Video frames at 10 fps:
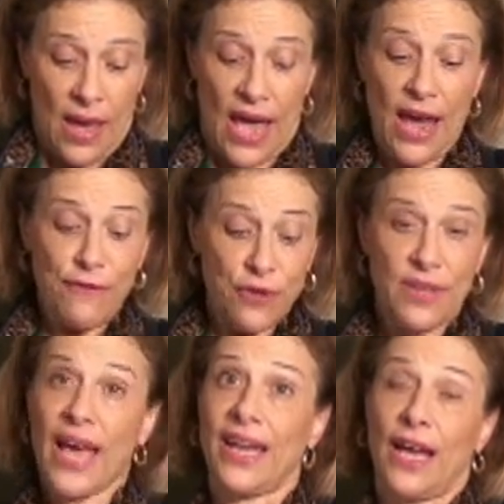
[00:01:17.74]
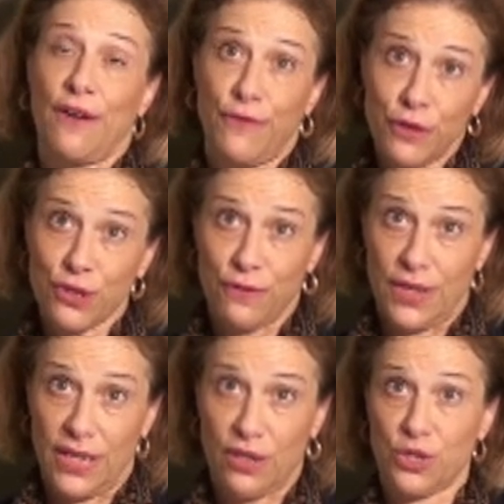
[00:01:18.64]
After that, on future
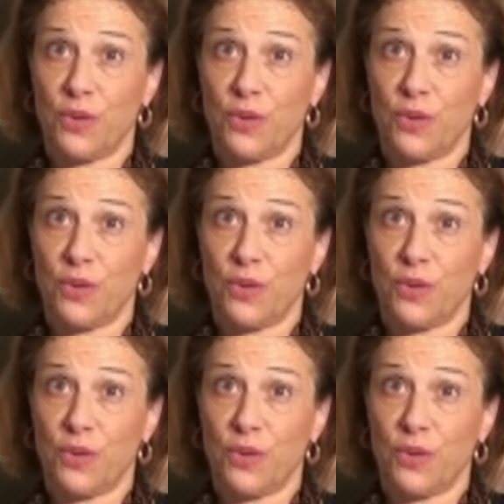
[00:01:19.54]
videos,